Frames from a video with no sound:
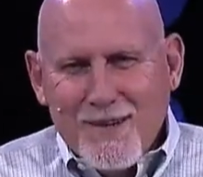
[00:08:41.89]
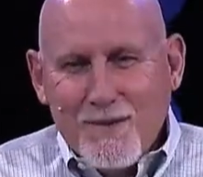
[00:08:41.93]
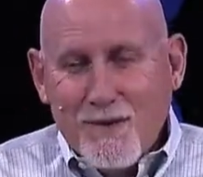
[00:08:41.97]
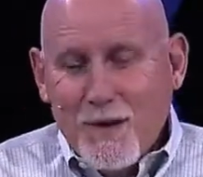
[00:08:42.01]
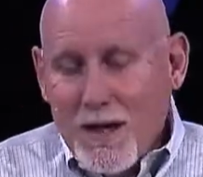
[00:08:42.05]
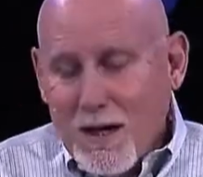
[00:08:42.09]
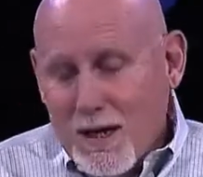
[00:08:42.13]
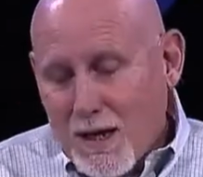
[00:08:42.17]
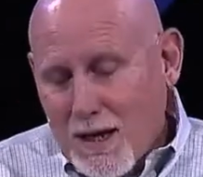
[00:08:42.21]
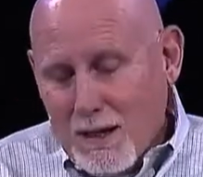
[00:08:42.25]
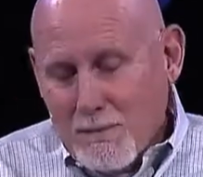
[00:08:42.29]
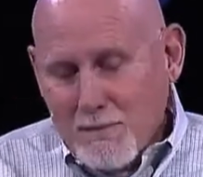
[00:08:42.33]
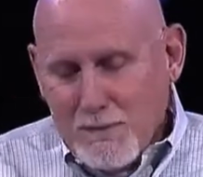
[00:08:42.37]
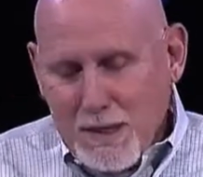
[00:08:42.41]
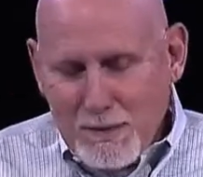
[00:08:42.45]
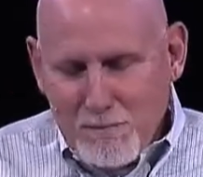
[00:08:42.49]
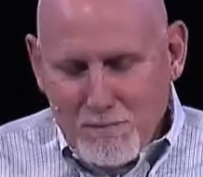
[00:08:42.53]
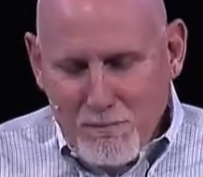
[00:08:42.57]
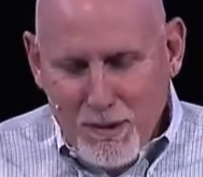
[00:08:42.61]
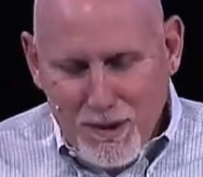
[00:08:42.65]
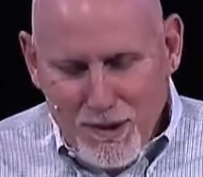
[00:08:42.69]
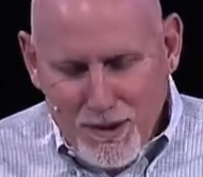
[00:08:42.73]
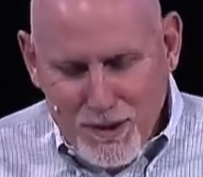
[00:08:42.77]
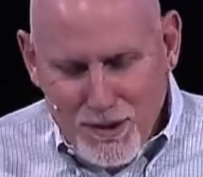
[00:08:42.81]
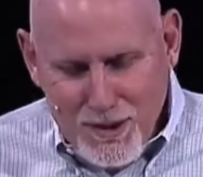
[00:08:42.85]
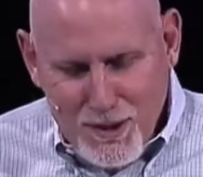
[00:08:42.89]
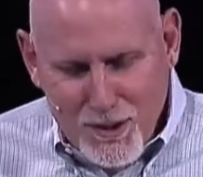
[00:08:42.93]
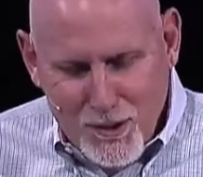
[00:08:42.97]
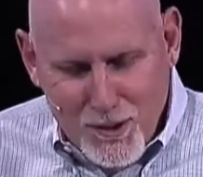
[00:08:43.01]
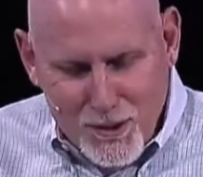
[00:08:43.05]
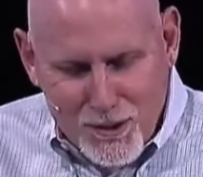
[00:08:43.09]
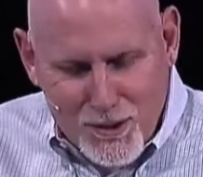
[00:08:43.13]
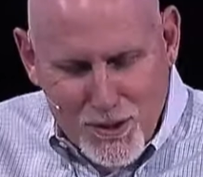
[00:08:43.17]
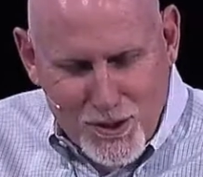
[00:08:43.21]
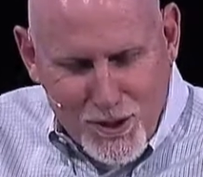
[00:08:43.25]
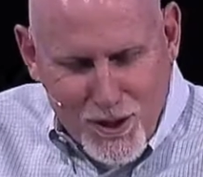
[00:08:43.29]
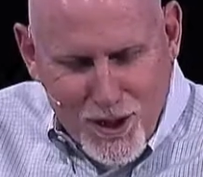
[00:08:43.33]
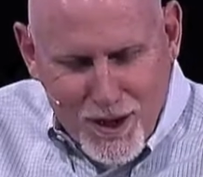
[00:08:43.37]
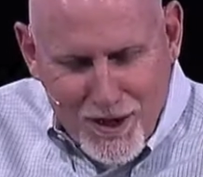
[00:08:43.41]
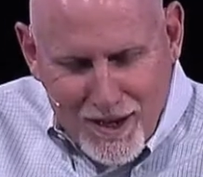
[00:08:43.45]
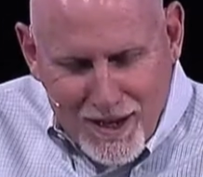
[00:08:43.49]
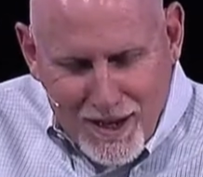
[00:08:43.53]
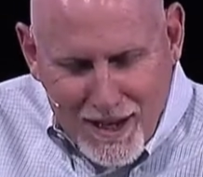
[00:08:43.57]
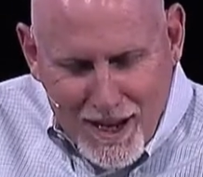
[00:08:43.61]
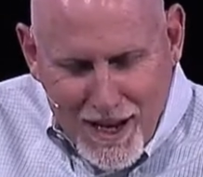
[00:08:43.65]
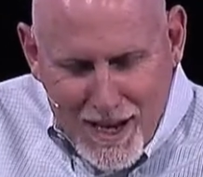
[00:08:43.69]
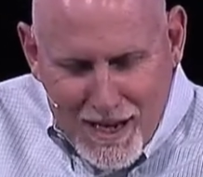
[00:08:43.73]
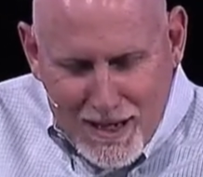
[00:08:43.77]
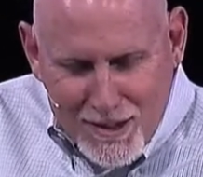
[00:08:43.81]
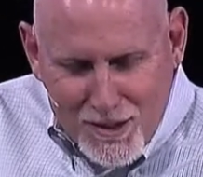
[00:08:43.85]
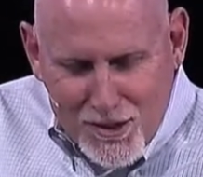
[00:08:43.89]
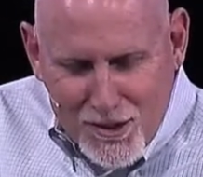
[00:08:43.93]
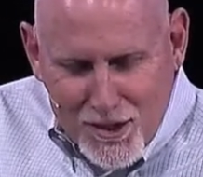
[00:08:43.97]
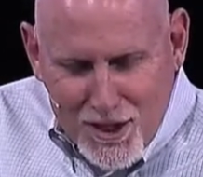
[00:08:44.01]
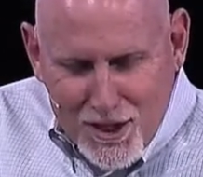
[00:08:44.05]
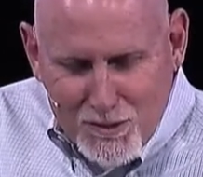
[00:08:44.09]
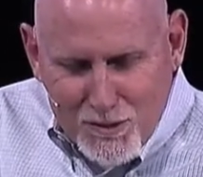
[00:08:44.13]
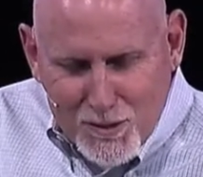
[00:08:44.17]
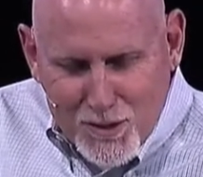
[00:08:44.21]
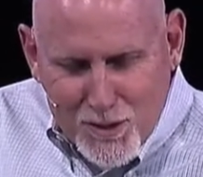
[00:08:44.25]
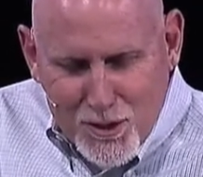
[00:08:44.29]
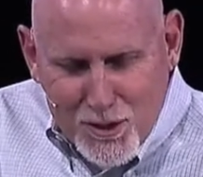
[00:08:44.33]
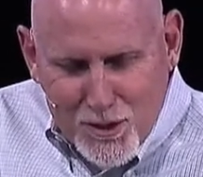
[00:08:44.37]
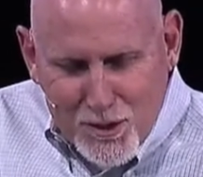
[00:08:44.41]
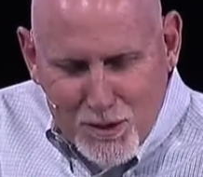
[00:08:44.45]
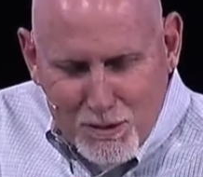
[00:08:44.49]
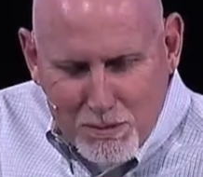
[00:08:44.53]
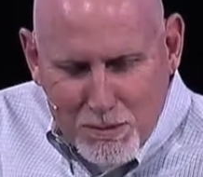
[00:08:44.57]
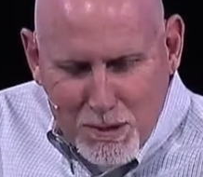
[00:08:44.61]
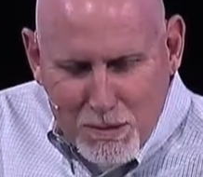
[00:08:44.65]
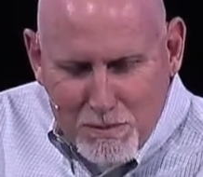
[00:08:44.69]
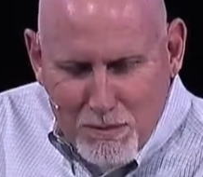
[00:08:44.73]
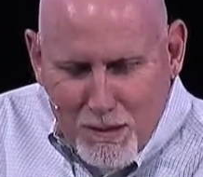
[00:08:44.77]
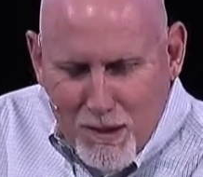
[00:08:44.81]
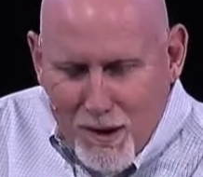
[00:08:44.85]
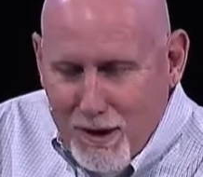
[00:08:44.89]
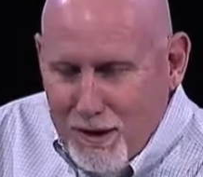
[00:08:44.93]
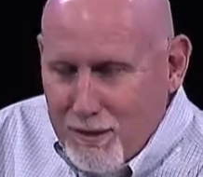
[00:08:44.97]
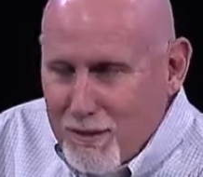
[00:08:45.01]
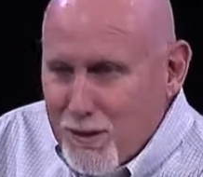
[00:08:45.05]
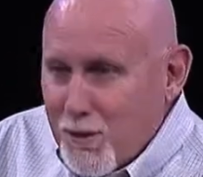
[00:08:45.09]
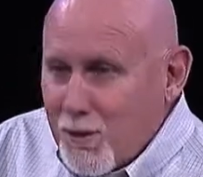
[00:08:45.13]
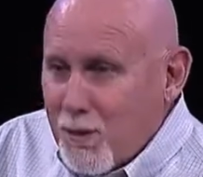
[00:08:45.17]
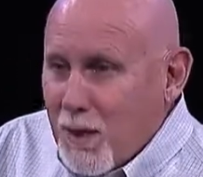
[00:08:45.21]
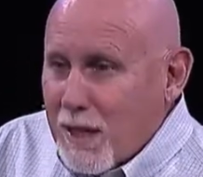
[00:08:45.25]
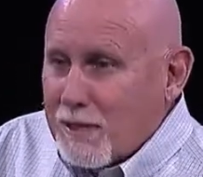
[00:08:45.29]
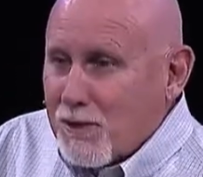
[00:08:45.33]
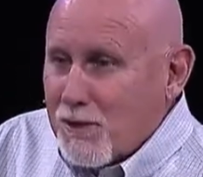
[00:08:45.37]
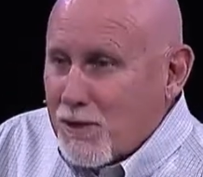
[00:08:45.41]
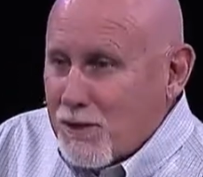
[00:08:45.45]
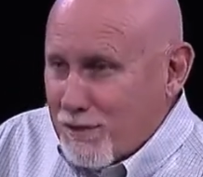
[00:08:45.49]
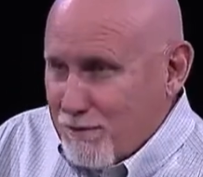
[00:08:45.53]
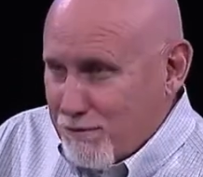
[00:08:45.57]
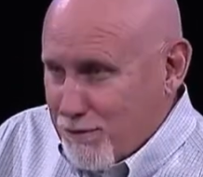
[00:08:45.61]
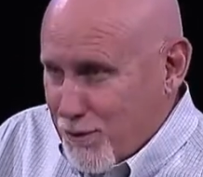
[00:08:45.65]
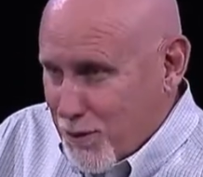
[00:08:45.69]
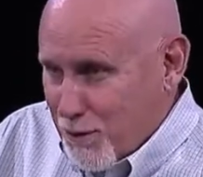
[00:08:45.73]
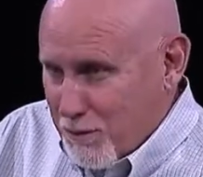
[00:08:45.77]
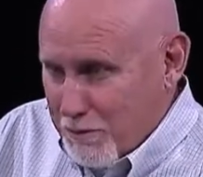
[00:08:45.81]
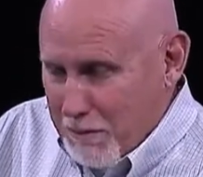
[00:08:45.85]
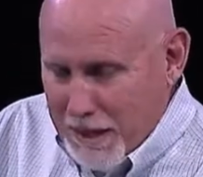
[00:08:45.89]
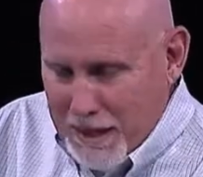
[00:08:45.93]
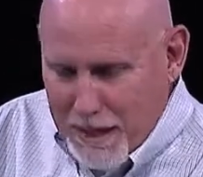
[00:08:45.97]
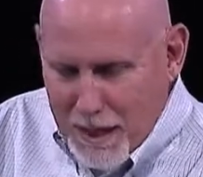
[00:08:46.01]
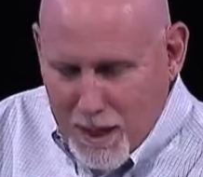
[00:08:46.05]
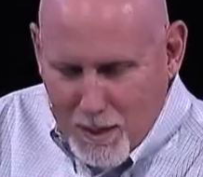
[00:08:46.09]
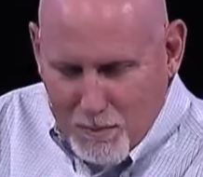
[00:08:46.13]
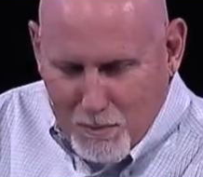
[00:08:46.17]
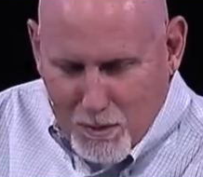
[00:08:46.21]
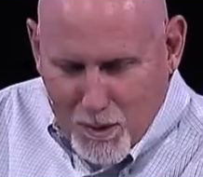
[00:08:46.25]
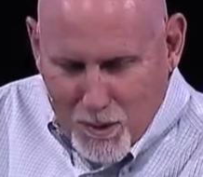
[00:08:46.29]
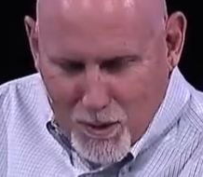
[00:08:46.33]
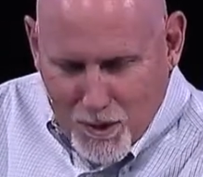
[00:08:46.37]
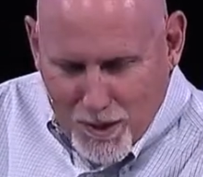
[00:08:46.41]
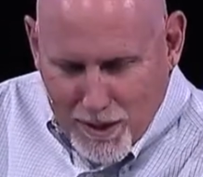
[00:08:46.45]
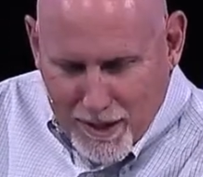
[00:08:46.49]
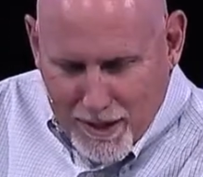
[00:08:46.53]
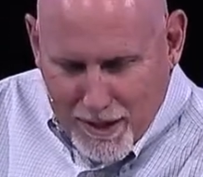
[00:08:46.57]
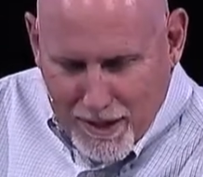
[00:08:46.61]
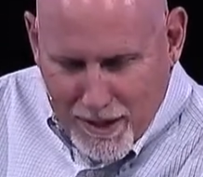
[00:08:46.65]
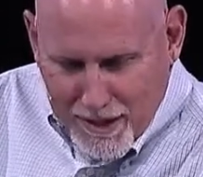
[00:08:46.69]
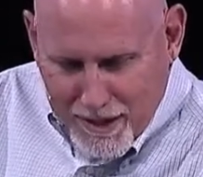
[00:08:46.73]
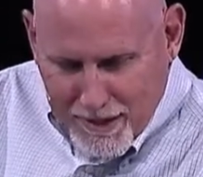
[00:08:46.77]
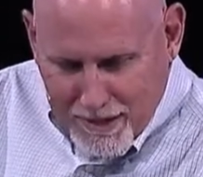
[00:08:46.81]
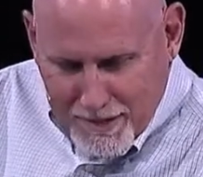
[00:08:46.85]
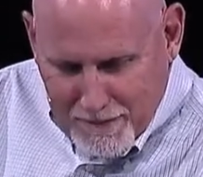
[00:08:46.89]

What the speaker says: Well, I'm not part of the Gold Star Alliance. I will still be part of the rest of you may now board.